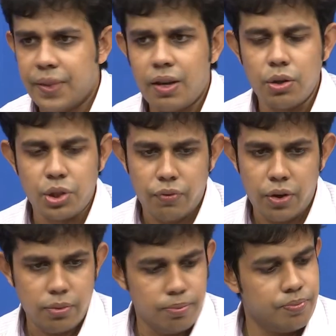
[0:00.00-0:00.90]
collision
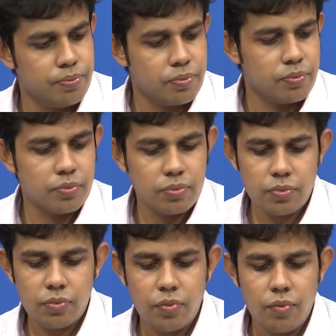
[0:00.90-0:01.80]
volume.
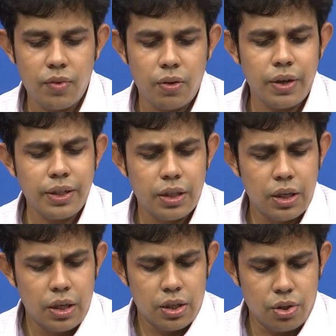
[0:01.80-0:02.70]
Alright.
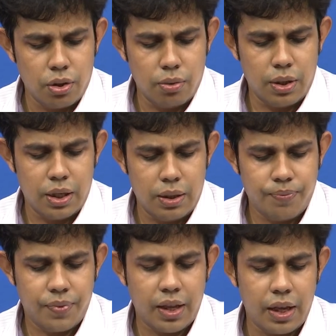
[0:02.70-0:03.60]
So
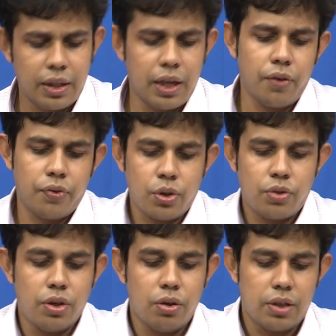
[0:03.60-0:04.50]
and then of course
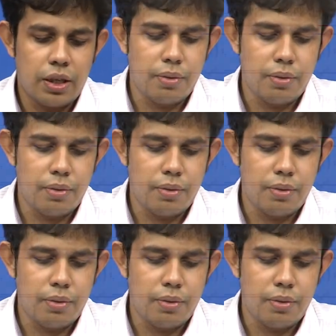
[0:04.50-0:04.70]
we know that